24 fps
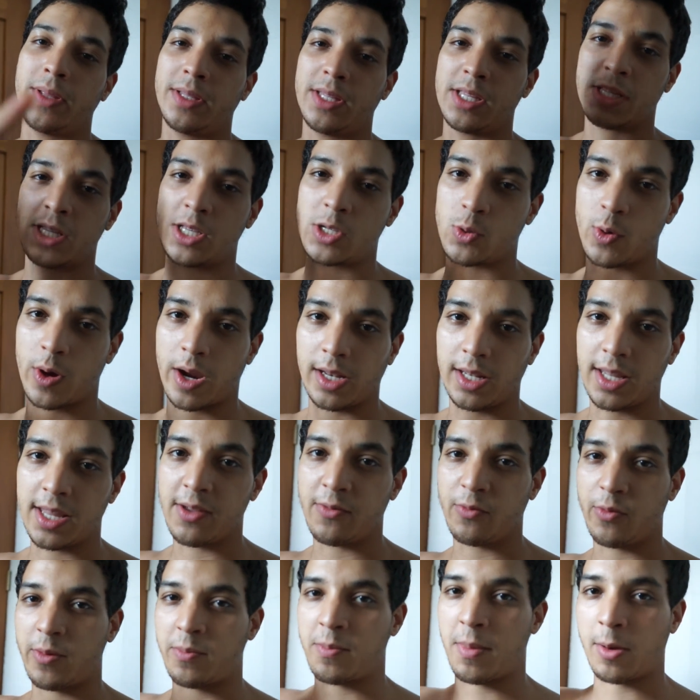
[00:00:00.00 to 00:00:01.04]
but this is where I
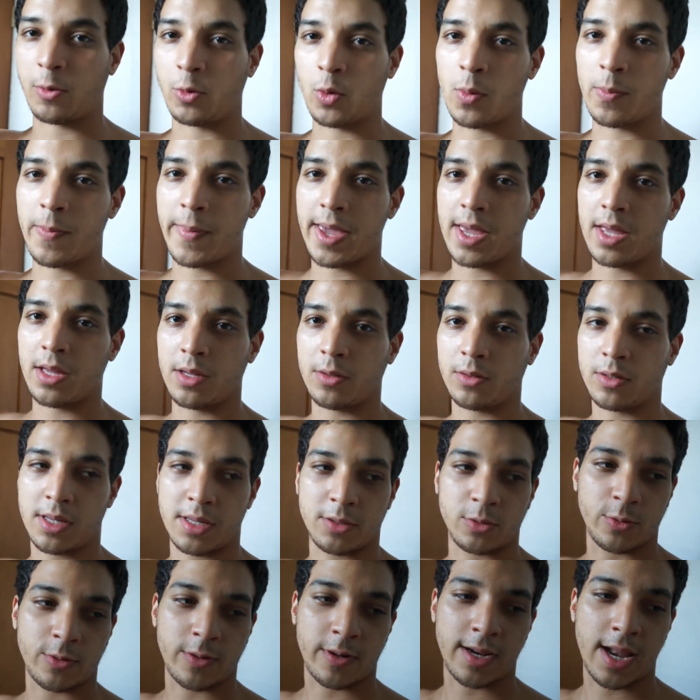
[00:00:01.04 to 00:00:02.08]
live with my roommate,
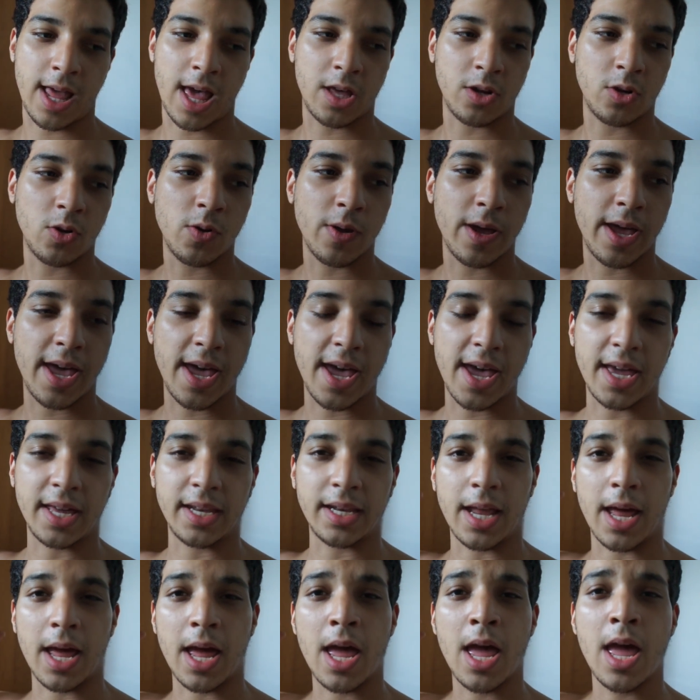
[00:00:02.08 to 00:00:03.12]
Renato,
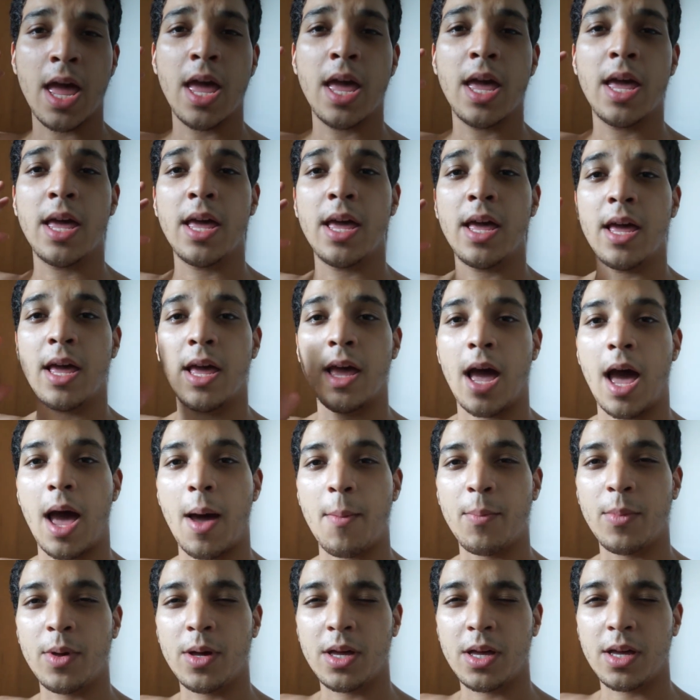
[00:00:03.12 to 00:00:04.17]
and
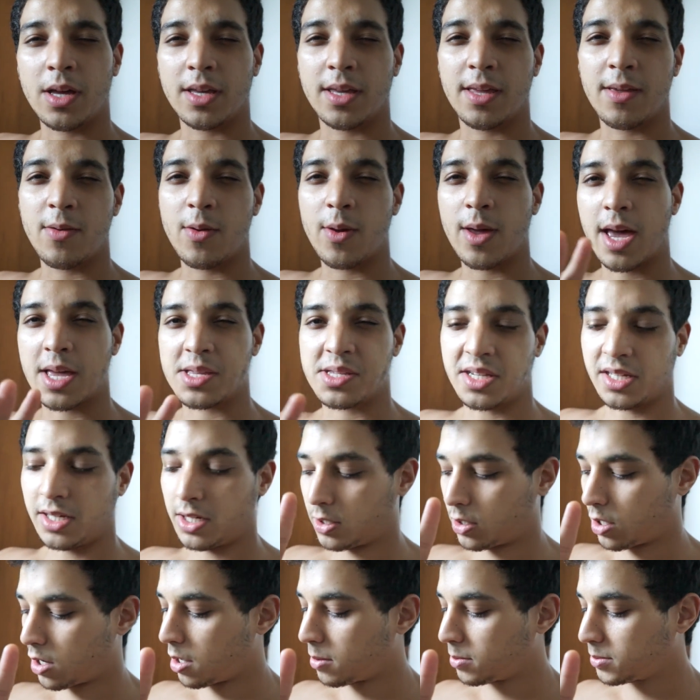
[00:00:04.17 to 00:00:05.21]
I'm gonna give you guys a
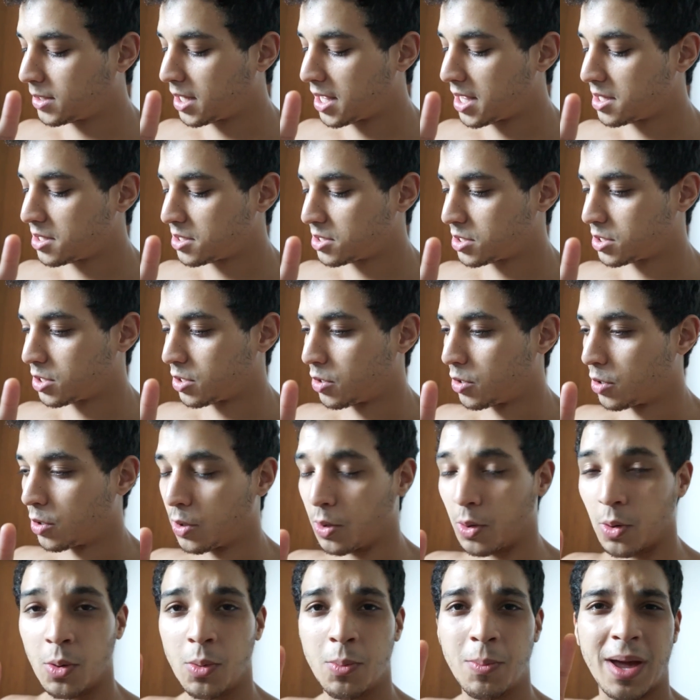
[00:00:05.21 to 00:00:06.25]
little update.
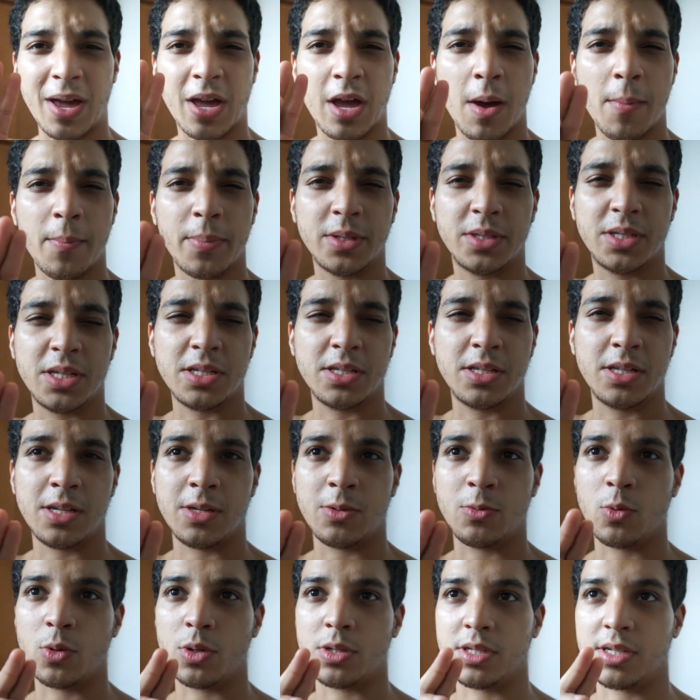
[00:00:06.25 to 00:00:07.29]
So my
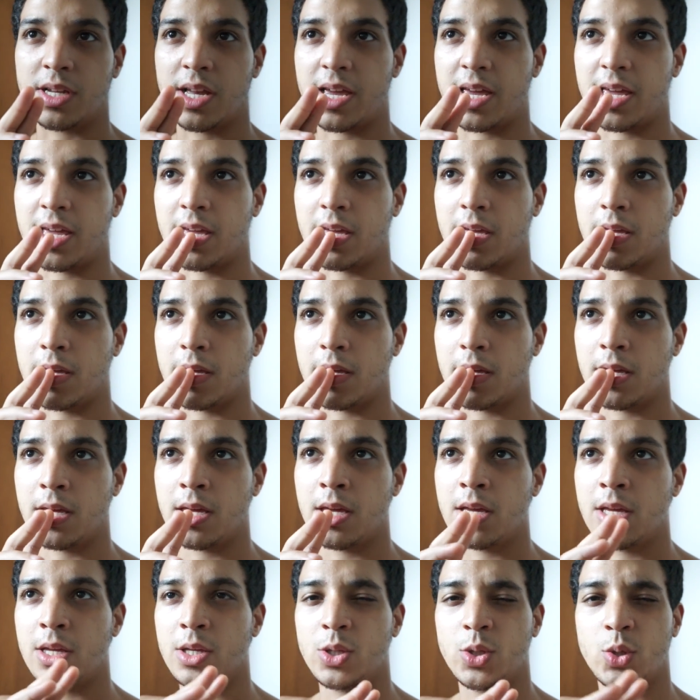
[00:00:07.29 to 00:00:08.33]
competition was like
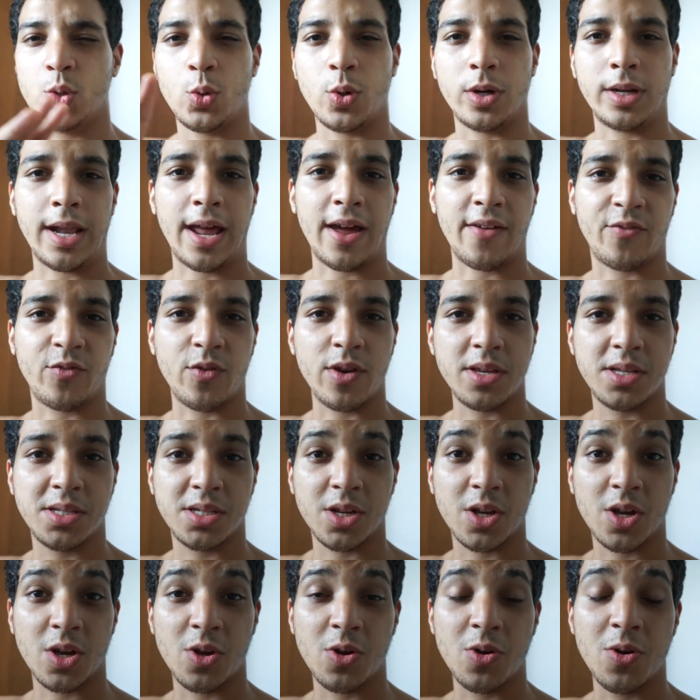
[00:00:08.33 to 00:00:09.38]
2.5 weeks
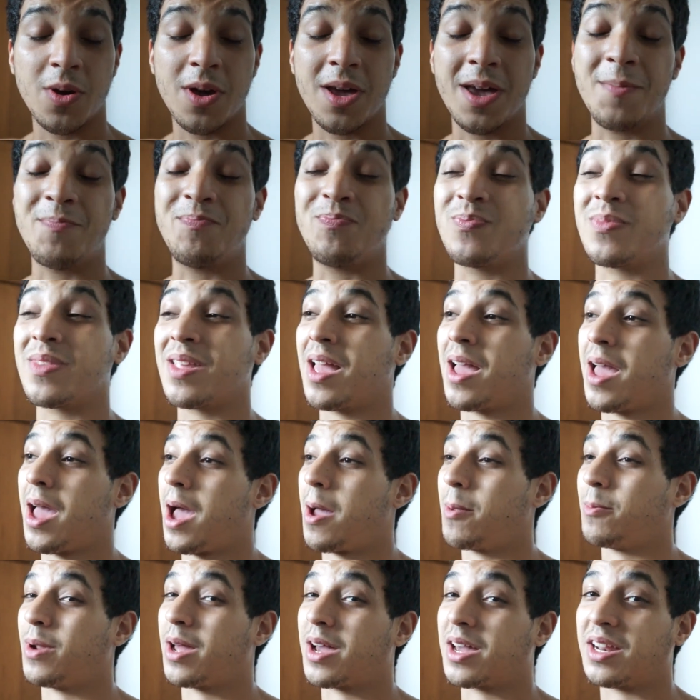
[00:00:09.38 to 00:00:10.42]
ago.
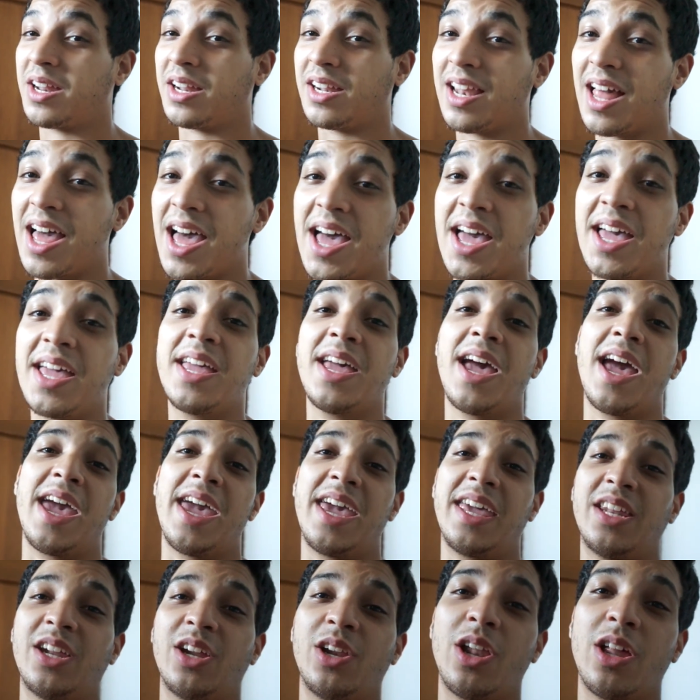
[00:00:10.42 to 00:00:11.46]
I'm not gonna lie, I
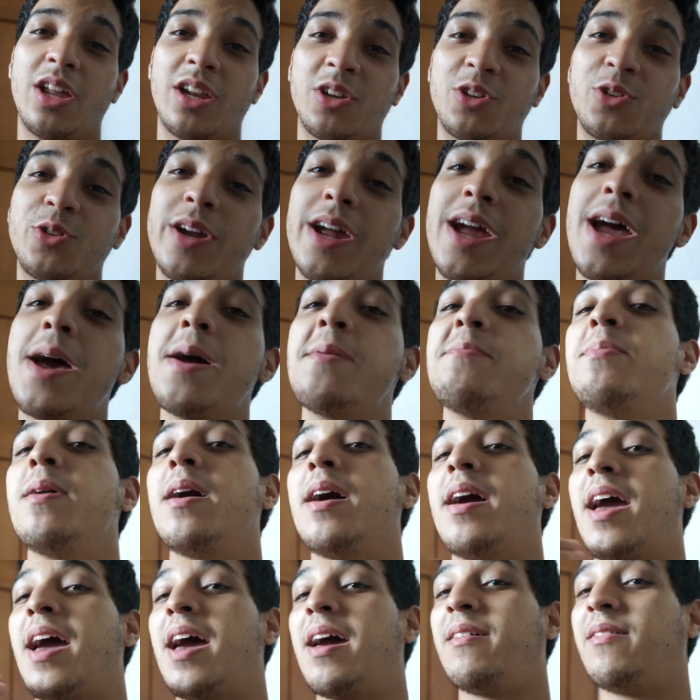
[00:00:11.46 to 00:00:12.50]
ate a lot of crap.
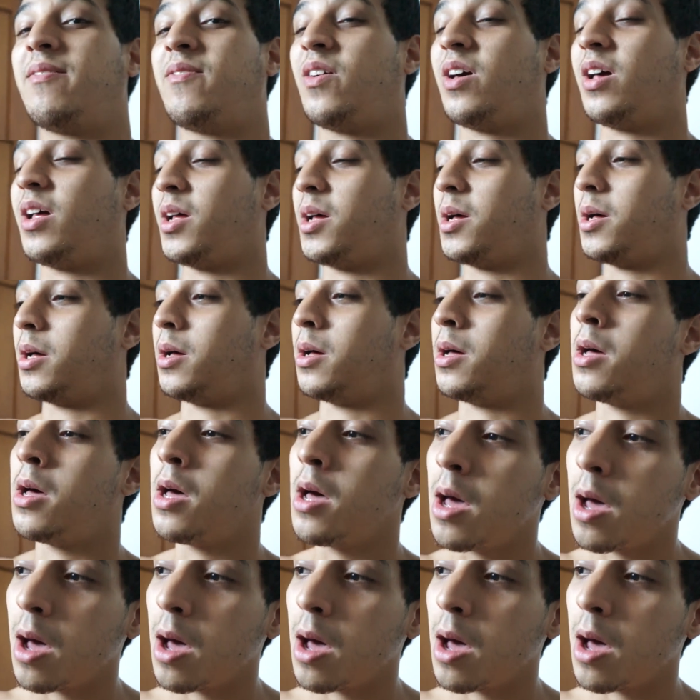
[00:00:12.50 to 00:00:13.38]
I have a